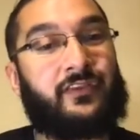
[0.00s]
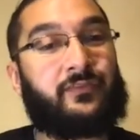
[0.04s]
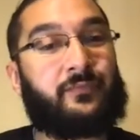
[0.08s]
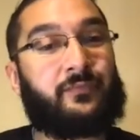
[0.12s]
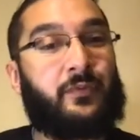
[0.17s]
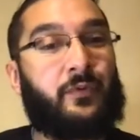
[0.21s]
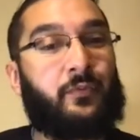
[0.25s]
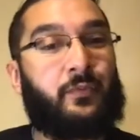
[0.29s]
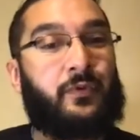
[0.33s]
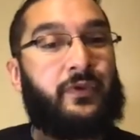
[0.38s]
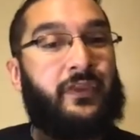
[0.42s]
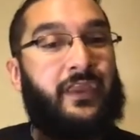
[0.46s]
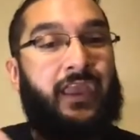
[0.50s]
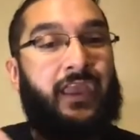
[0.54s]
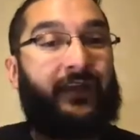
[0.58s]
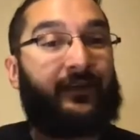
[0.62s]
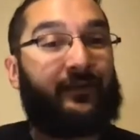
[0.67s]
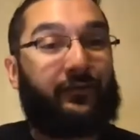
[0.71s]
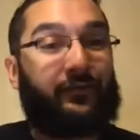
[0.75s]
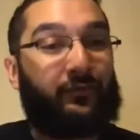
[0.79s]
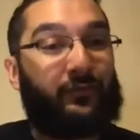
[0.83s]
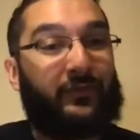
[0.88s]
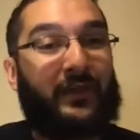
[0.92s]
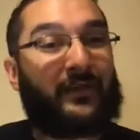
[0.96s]
But we can't
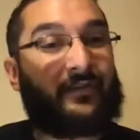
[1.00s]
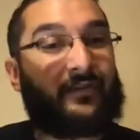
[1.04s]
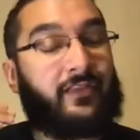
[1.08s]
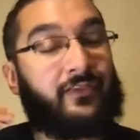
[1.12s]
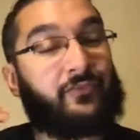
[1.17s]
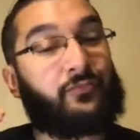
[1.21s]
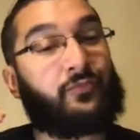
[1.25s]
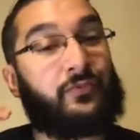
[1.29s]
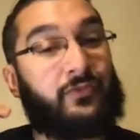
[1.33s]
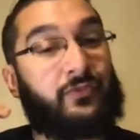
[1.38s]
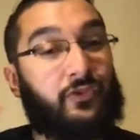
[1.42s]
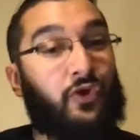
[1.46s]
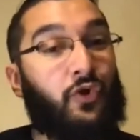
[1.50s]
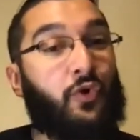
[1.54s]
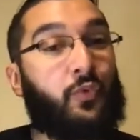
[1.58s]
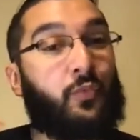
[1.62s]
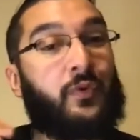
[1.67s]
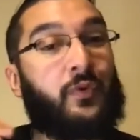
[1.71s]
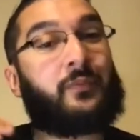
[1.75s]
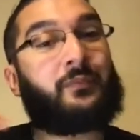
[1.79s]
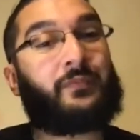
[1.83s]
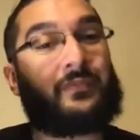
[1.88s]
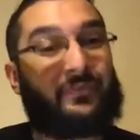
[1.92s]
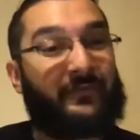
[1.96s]
do that unless we know
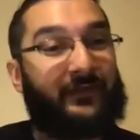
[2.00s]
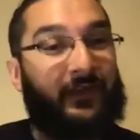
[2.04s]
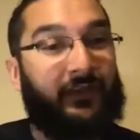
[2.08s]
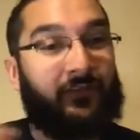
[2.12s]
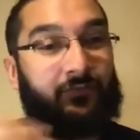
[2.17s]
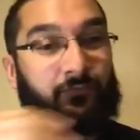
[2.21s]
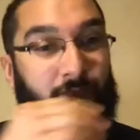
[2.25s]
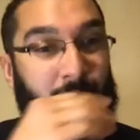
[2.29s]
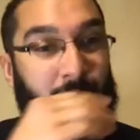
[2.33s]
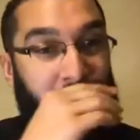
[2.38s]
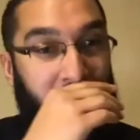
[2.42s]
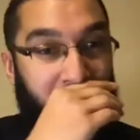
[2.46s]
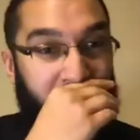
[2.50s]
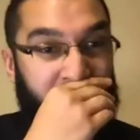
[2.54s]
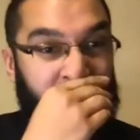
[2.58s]
what mistakes we made.